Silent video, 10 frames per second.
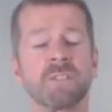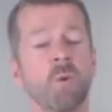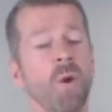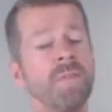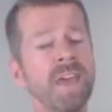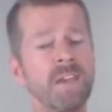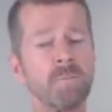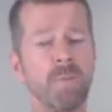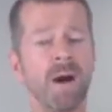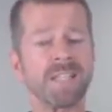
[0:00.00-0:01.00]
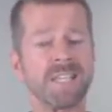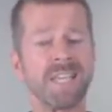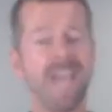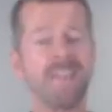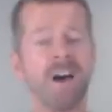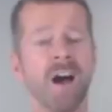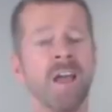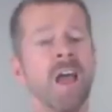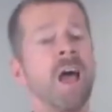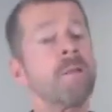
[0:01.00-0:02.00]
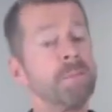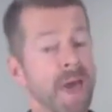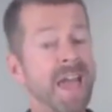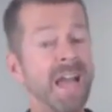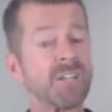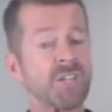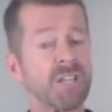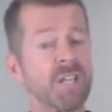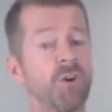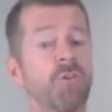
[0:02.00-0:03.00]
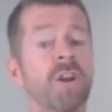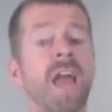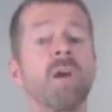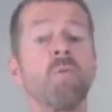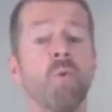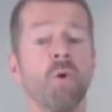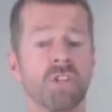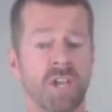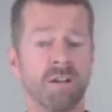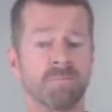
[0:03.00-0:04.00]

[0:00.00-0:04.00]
So when they combine together, they actually create water,